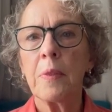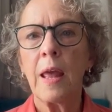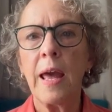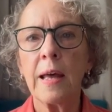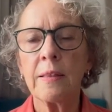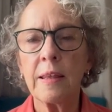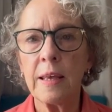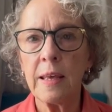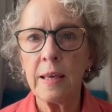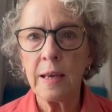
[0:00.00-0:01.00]
at
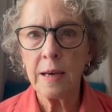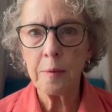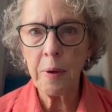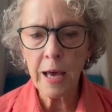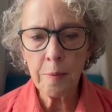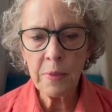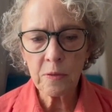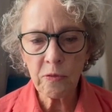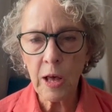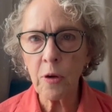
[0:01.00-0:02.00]
the bottom, the
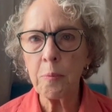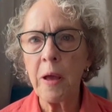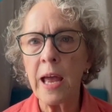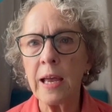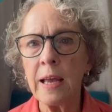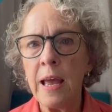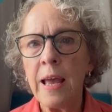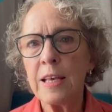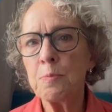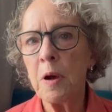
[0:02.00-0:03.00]
flowered bag,
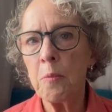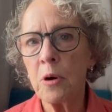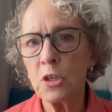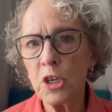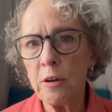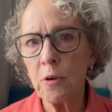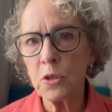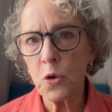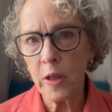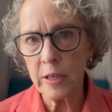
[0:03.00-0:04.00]
is my more general
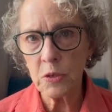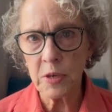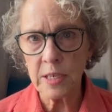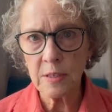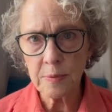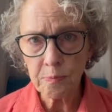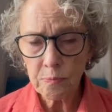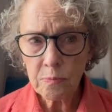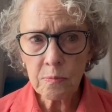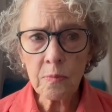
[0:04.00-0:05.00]
toiletries.
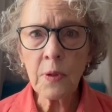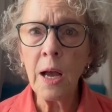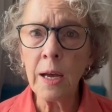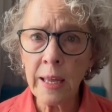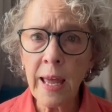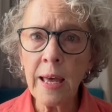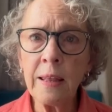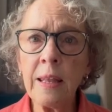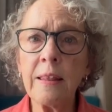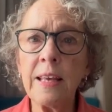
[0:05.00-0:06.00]

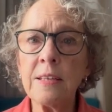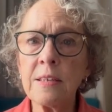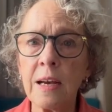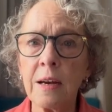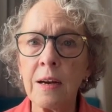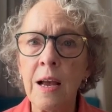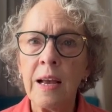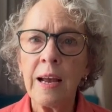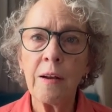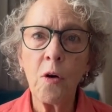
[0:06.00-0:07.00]
Again, these are
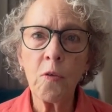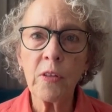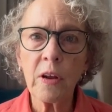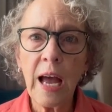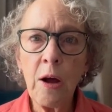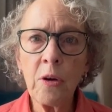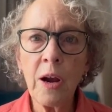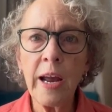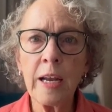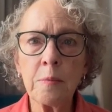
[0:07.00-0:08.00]
kind of over-the-counter
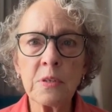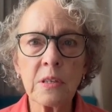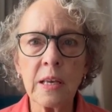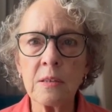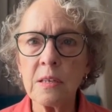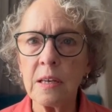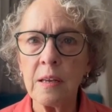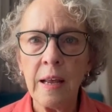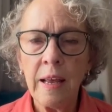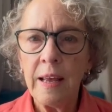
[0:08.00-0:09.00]
items, things that
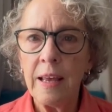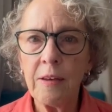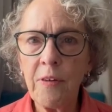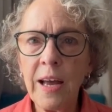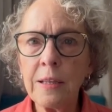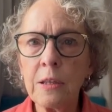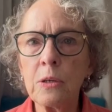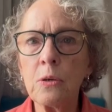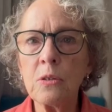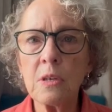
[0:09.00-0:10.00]
if I
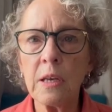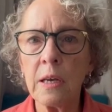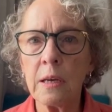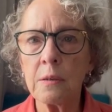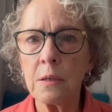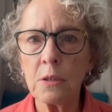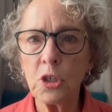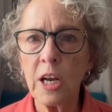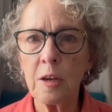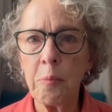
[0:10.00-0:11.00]
lose in a
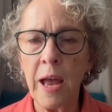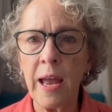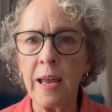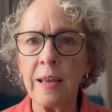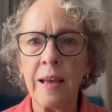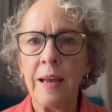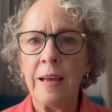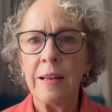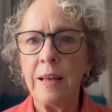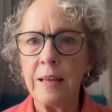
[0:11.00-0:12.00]
checked bag,
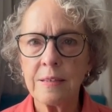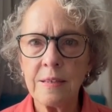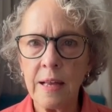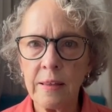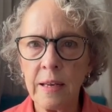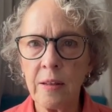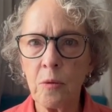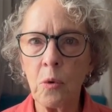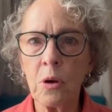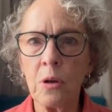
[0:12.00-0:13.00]
it's not the end of the
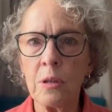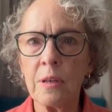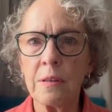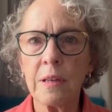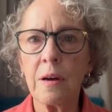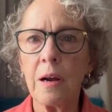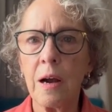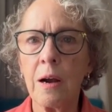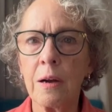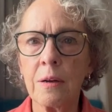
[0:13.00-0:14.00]
world. There
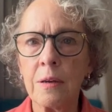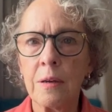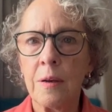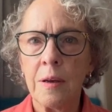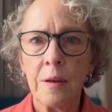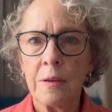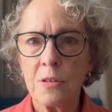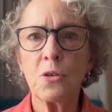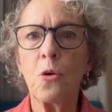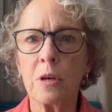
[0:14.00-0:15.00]
are
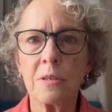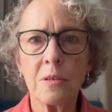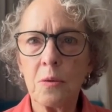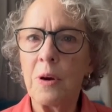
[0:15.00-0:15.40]
stores